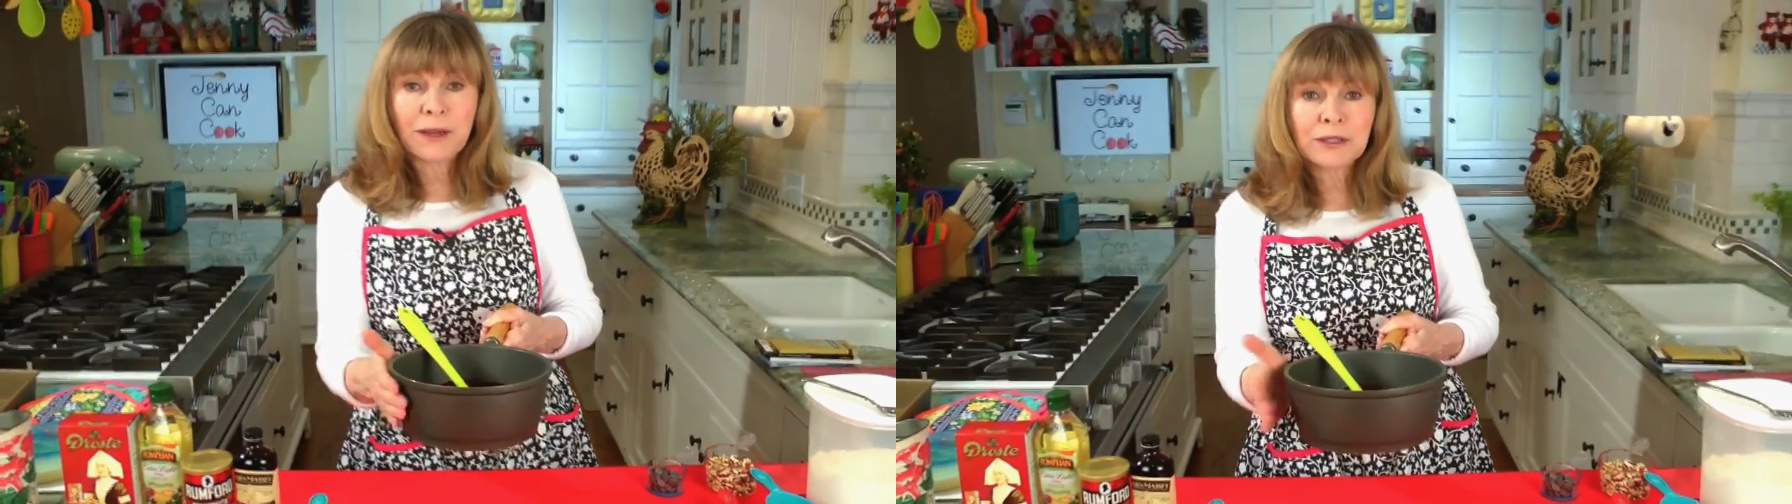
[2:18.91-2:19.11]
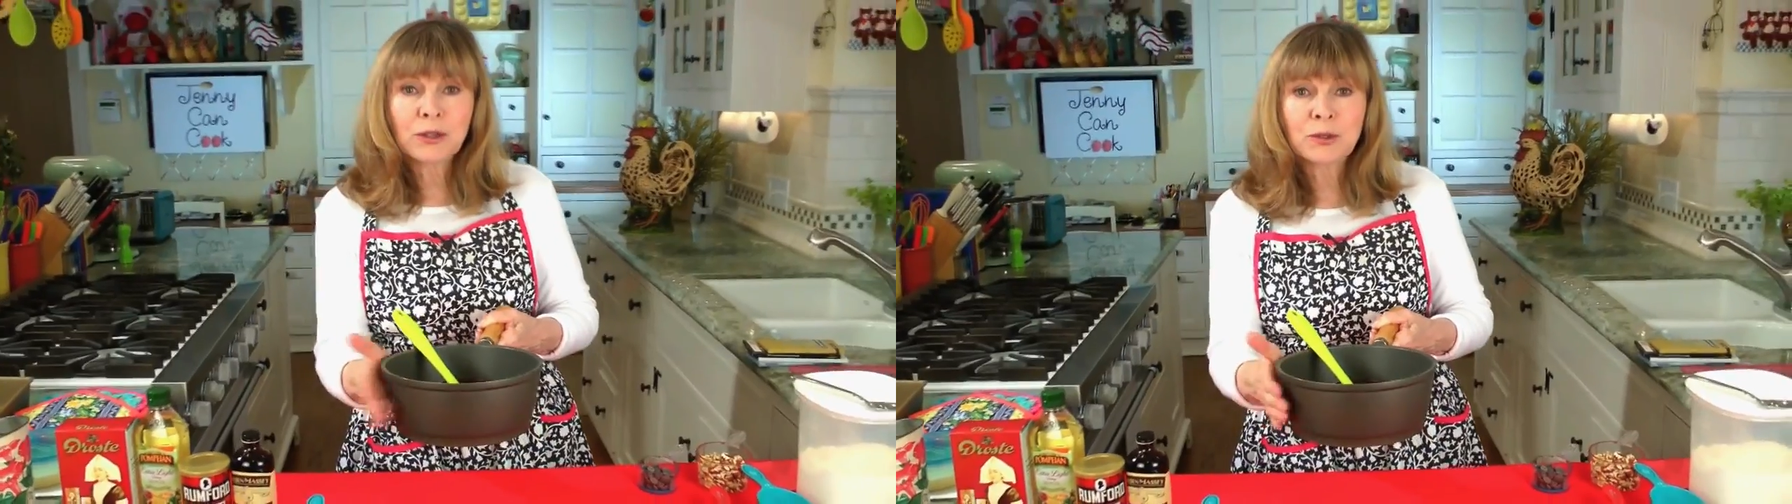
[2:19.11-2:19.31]
you
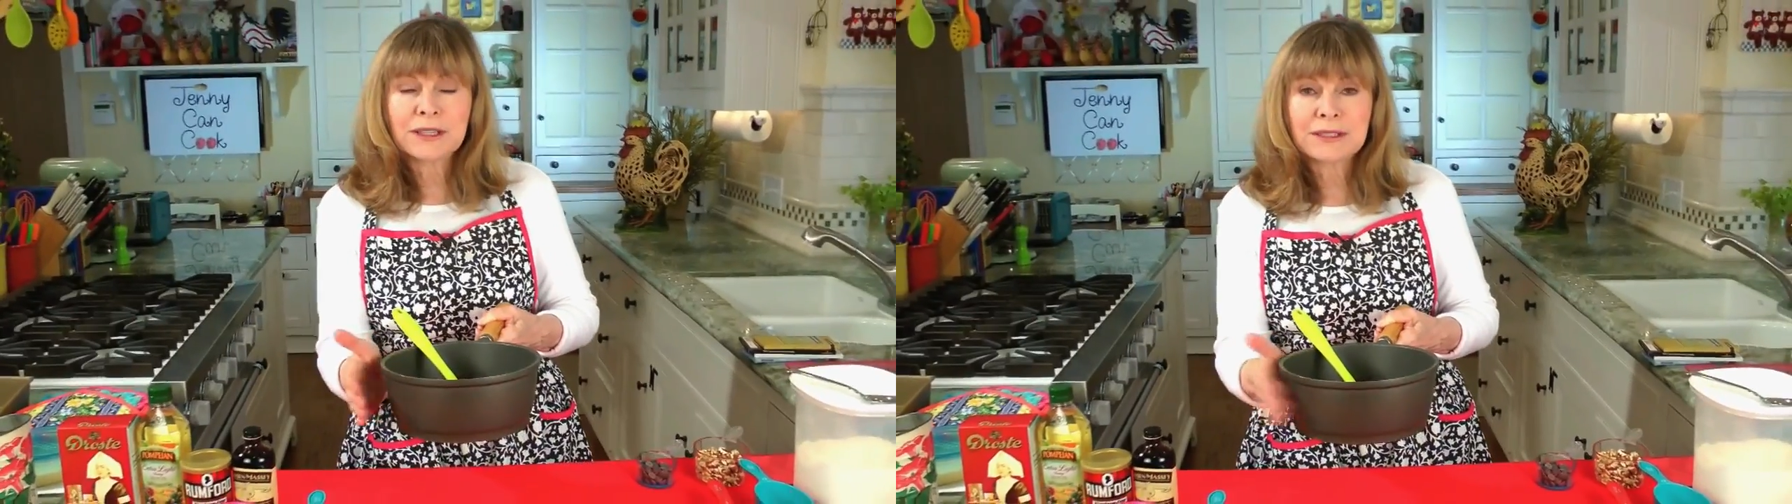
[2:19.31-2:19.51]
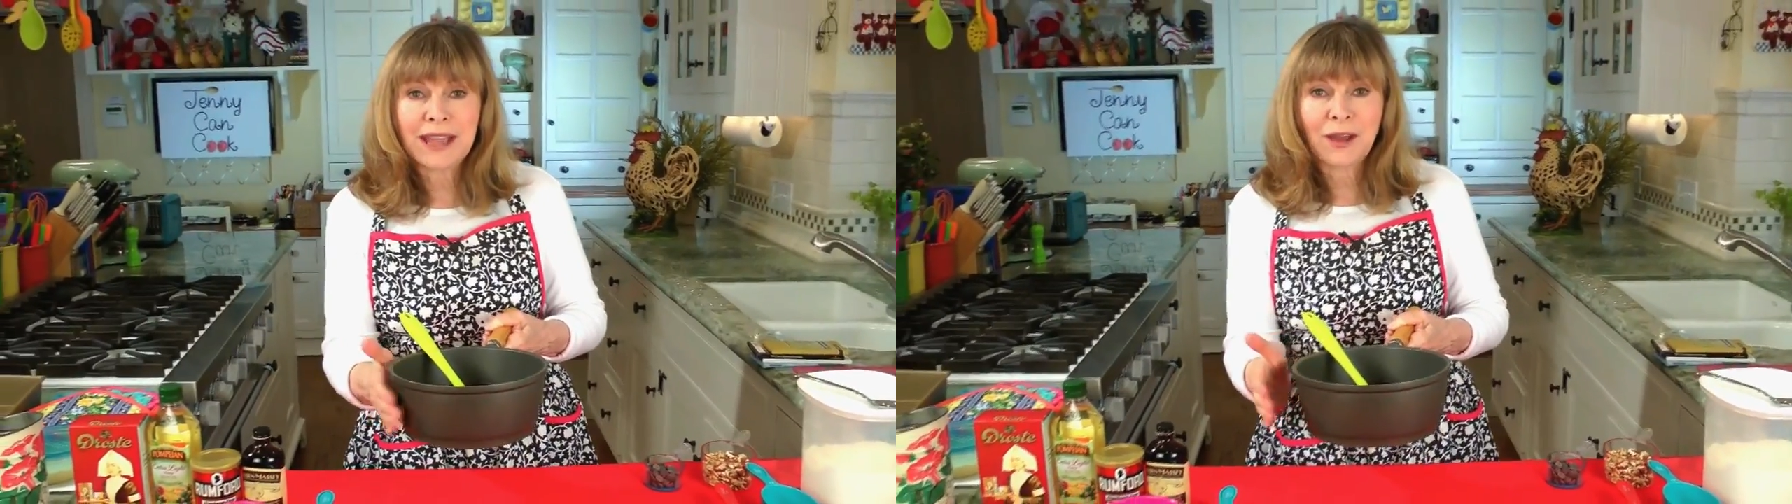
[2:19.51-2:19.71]
want to
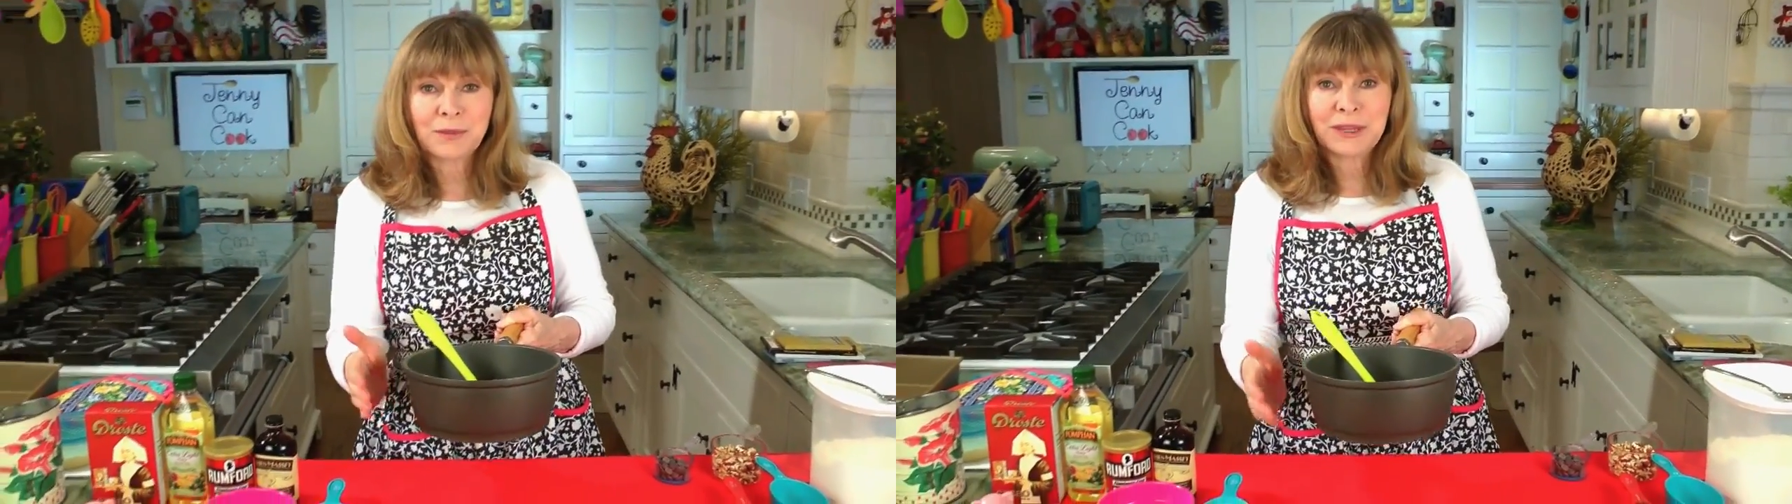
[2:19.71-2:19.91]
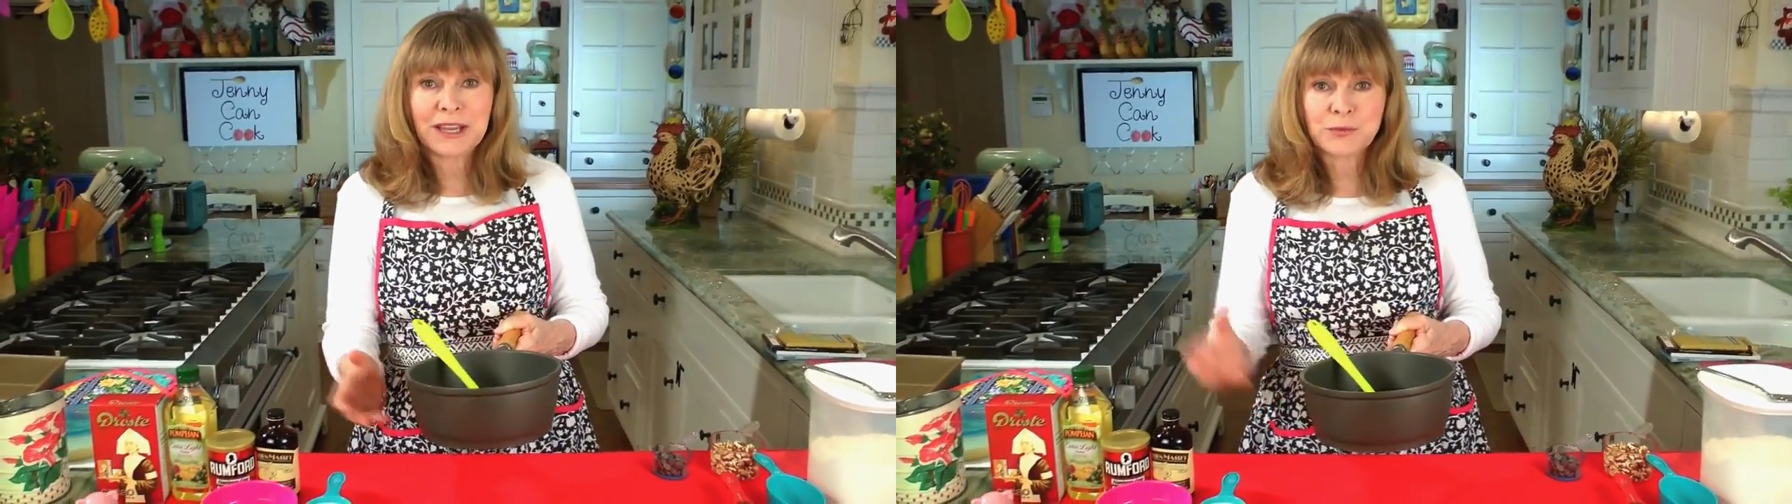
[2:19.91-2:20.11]
cool it
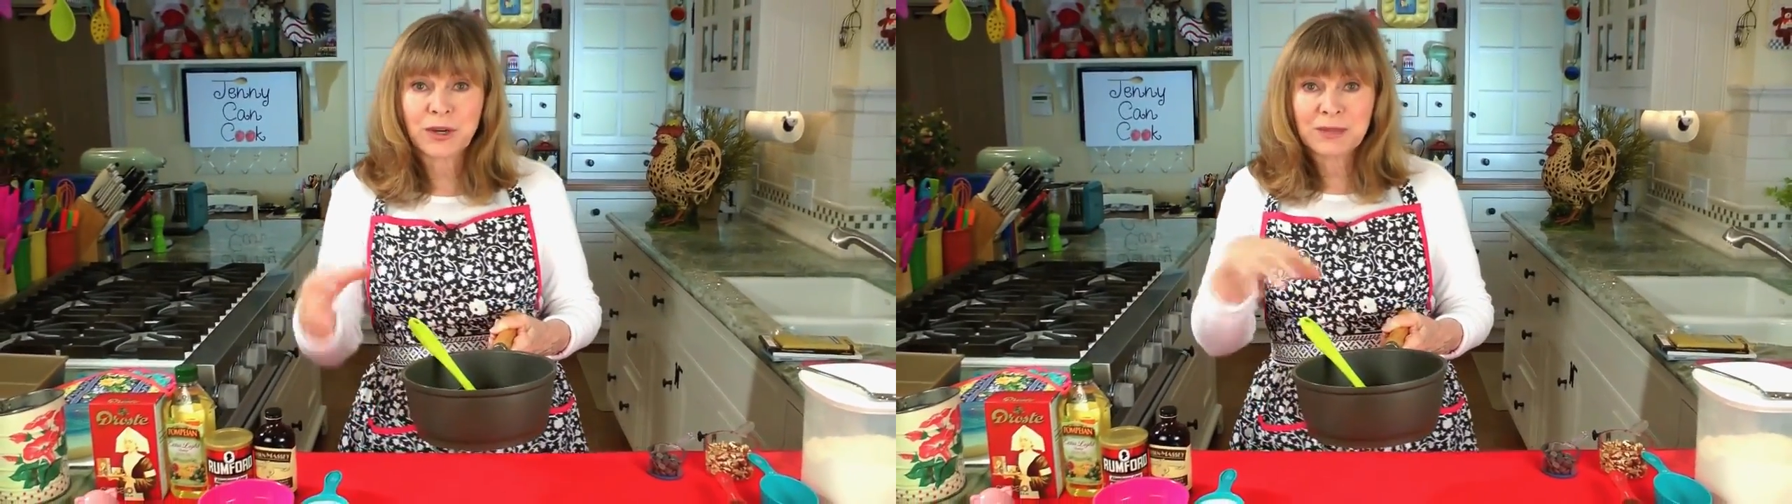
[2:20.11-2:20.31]
down because